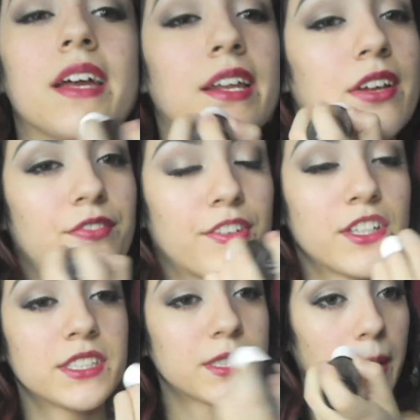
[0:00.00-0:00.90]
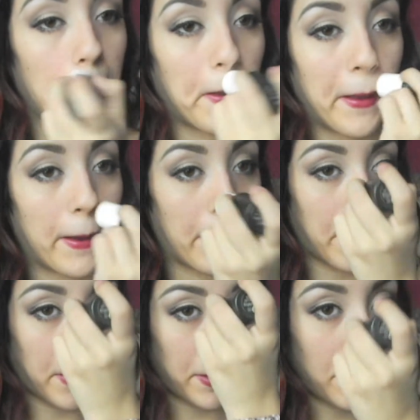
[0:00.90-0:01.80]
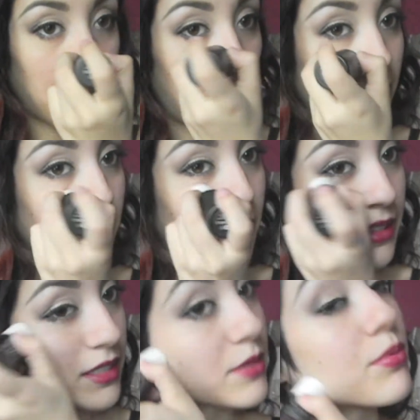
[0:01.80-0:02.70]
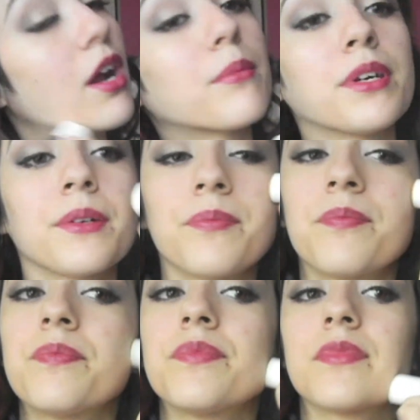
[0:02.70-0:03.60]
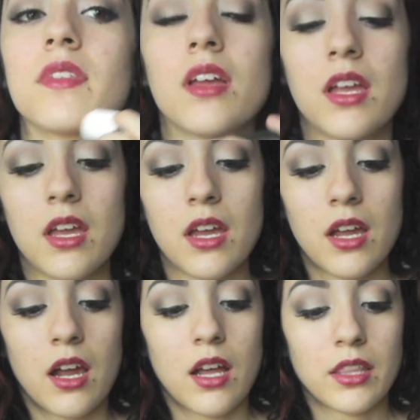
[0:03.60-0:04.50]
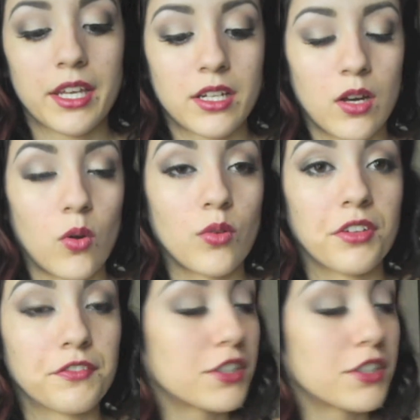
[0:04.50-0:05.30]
And at first, I like this primer, like the